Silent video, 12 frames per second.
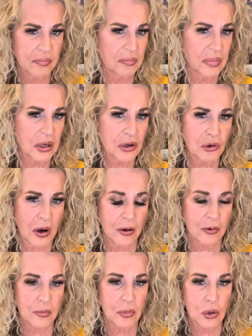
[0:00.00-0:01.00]
Big
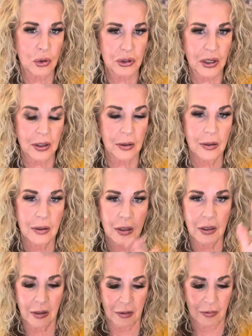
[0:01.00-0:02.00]
crown molding,
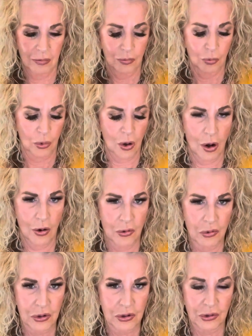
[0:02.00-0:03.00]
long
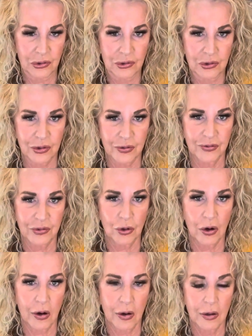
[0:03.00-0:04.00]
windows to the
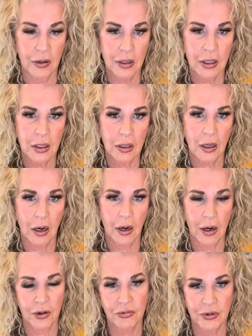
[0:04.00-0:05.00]
floor,
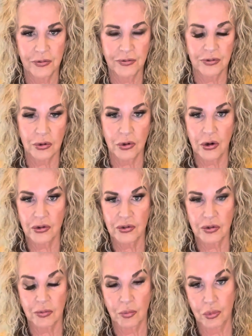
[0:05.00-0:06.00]
hardwood floors,
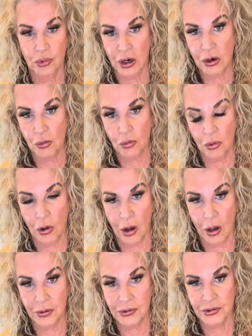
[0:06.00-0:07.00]
brick
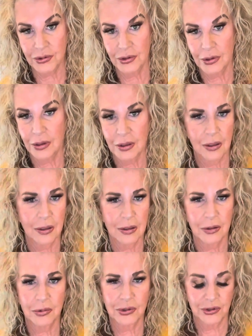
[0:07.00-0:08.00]
walls.
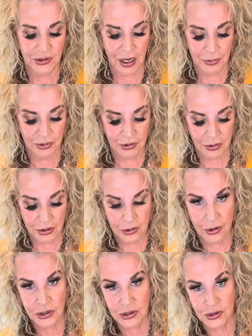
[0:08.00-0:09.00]
It was just absolutely
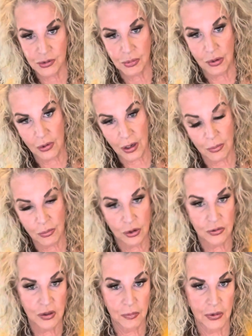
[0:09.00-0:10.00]
gorgeous. But when I
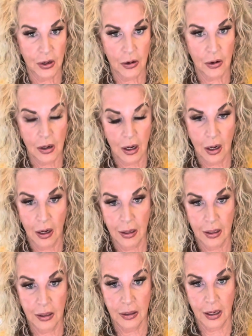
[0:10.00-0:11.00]
moved up there, I
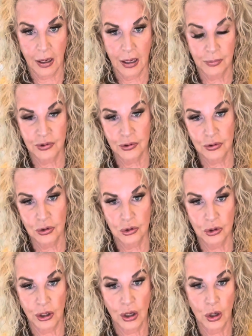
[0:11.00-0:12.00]
had
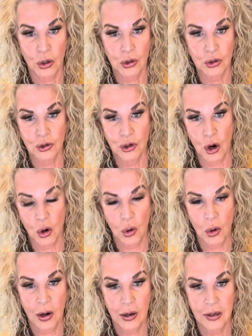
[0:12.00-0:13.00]
absolutely no
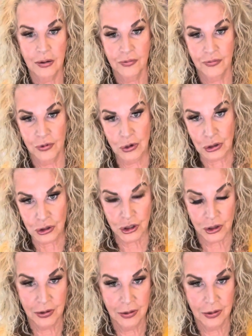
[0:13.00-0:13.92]
furniture.